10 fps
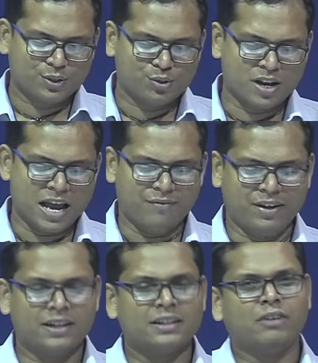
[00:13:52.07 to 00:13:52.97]
you are
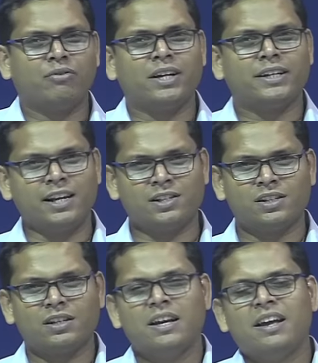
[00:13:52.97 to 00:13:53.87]
having different text,
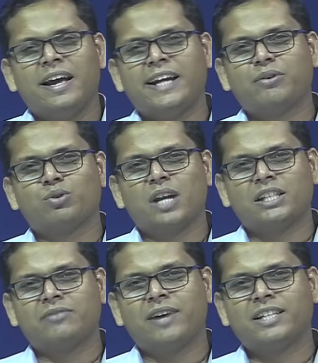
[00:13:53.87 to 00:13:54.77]
and you want to
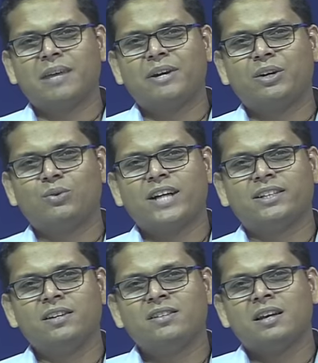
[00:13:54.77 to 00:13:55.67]
classify them into
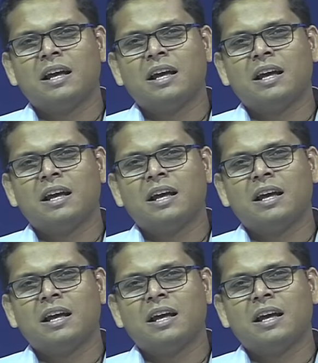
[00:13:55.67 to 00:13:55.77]
either